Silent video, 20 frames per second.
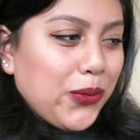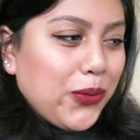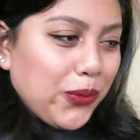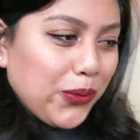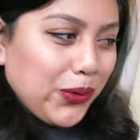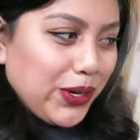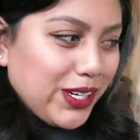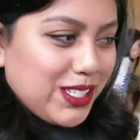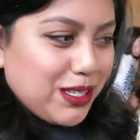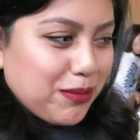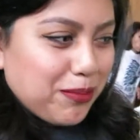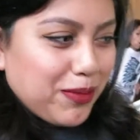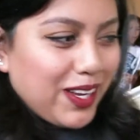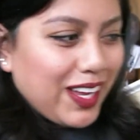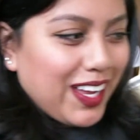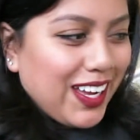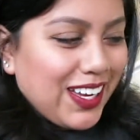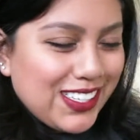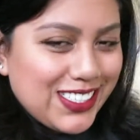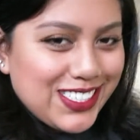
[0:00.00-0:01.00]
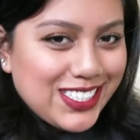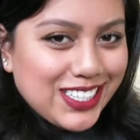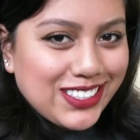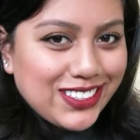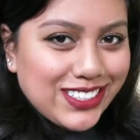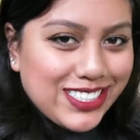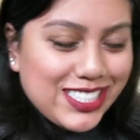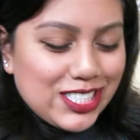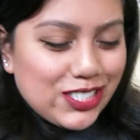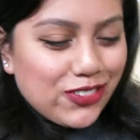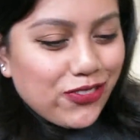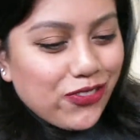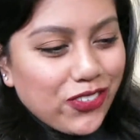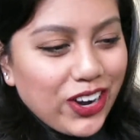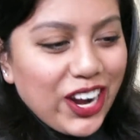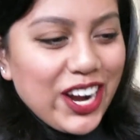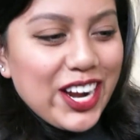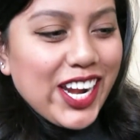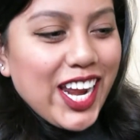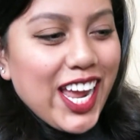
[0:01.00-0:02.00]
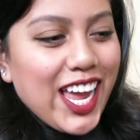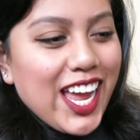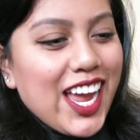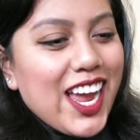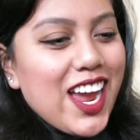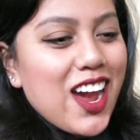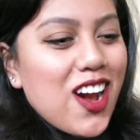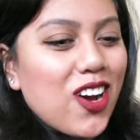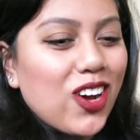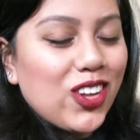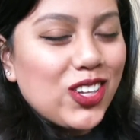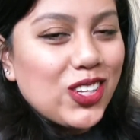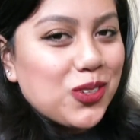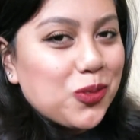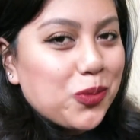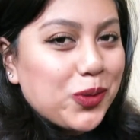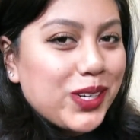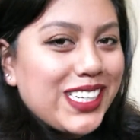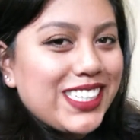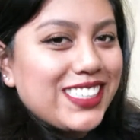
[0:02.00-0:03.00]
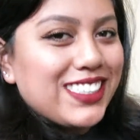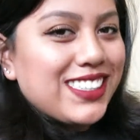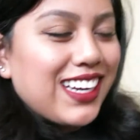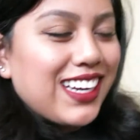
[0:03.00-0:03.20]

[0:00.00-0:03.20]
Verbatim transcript: What is up, guys? So it's Friday, Halloween